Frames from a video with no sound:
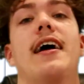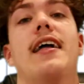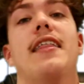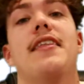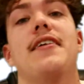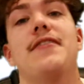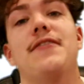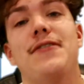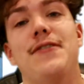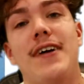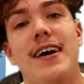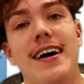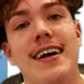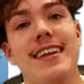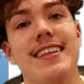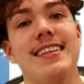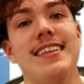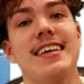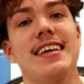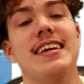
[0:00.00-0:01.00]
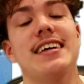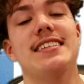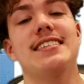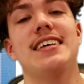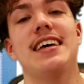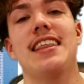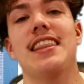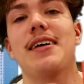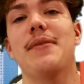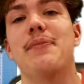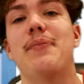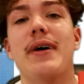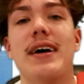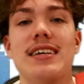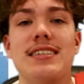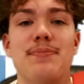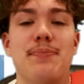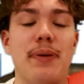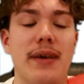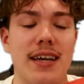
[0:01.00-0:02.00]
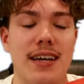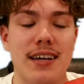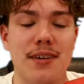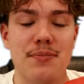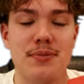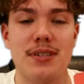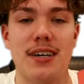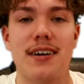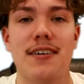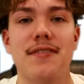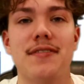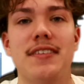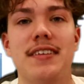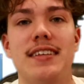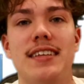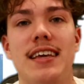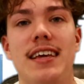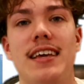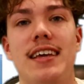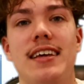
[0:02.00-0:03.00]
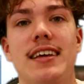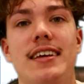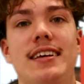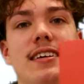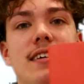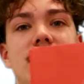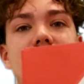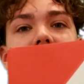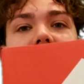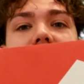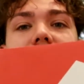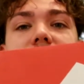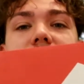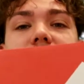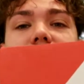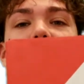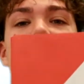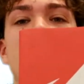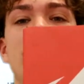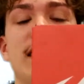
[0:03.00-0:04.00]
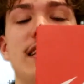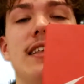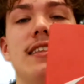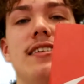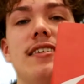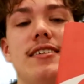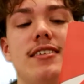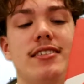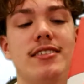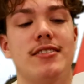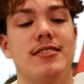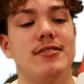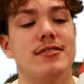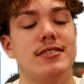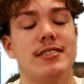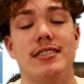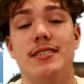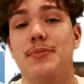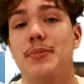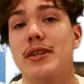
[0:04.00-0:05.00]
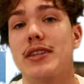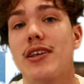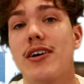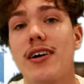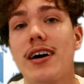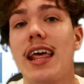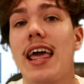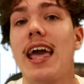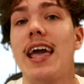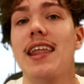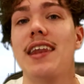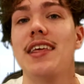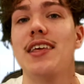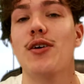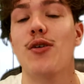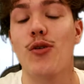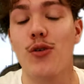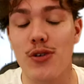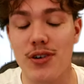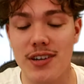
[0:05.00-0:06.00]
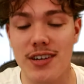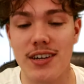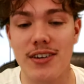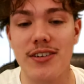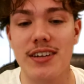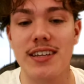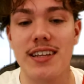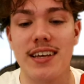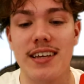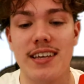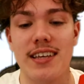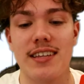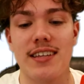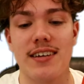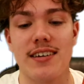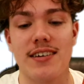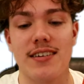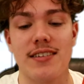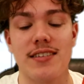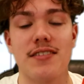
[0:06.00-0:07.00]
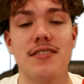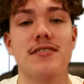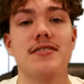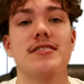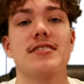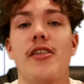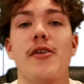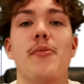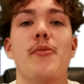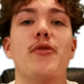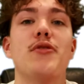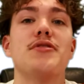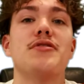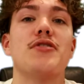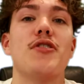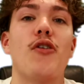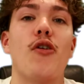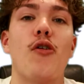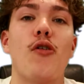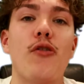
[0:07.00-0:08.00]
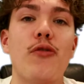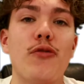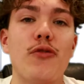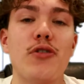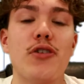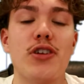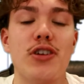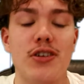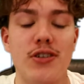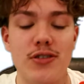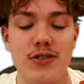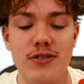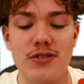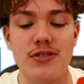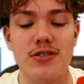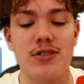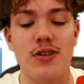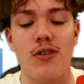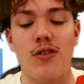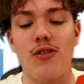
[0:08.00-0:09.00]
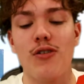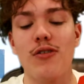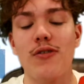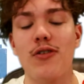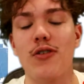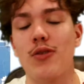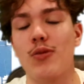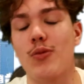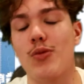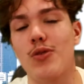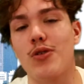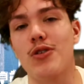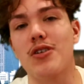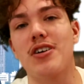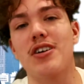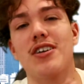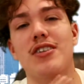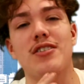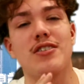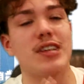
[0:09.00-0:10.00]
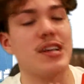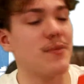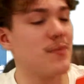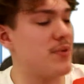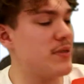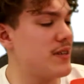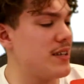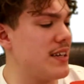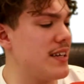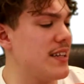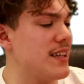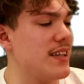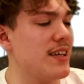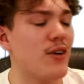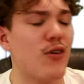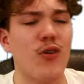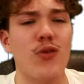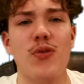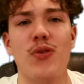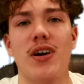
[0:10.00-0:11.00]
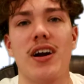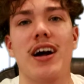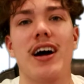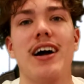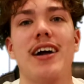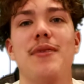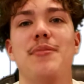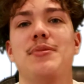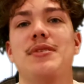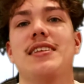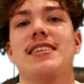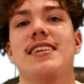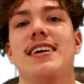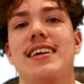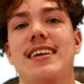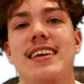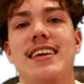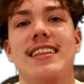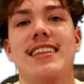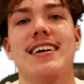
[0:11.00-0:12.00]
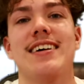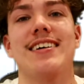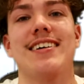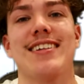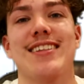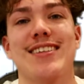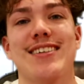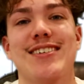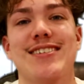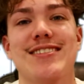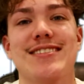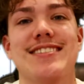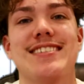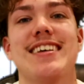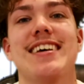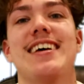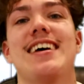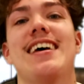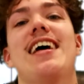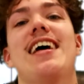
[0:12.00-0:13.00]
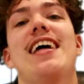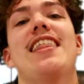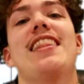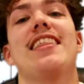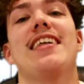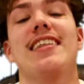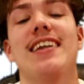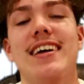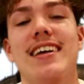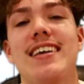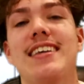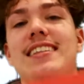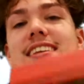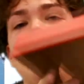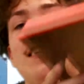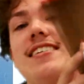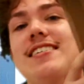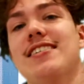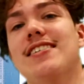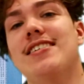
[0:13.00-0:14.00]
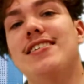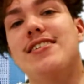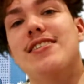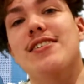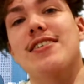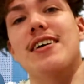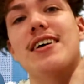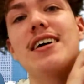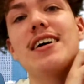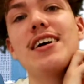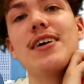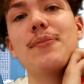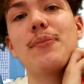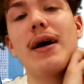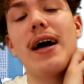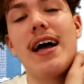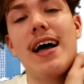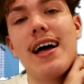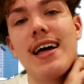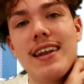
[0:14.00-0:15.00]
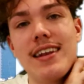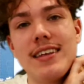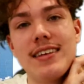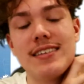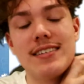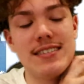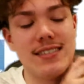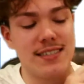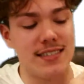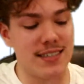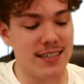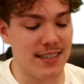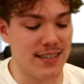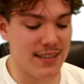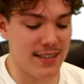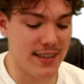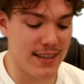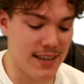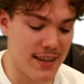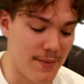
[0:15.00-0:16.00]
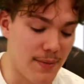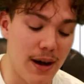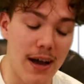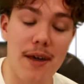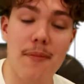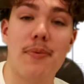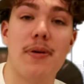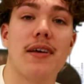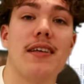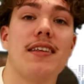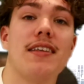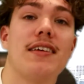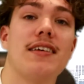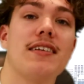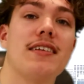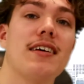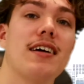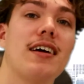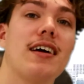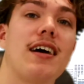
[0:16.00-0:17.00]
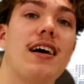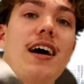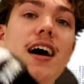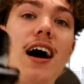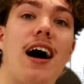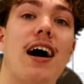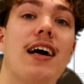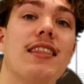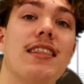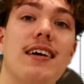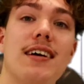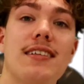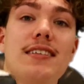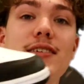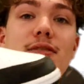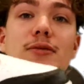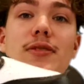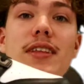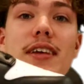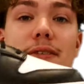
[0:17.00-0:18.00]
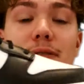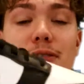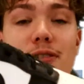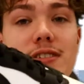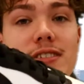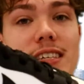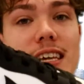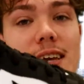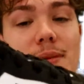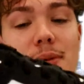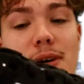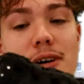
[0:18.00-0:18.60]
And then finally, to the best pickups of the day some Nike Dunk lows, but not any ordinary Nike Dunk lows. The most overused, overworn, completely overhyped Nike Dunk lows. The Nike Dunk low, Pandas, in my opinion, I liked it when they first came